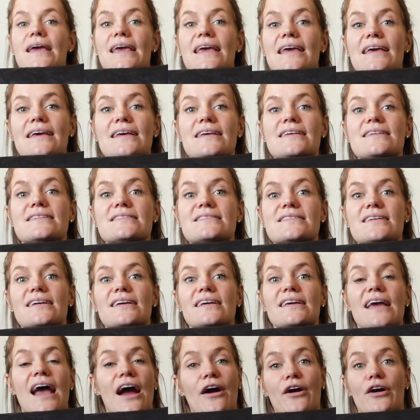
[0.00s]
is
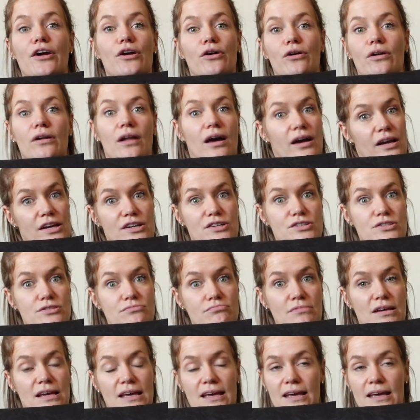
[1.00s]
carry-on luggage.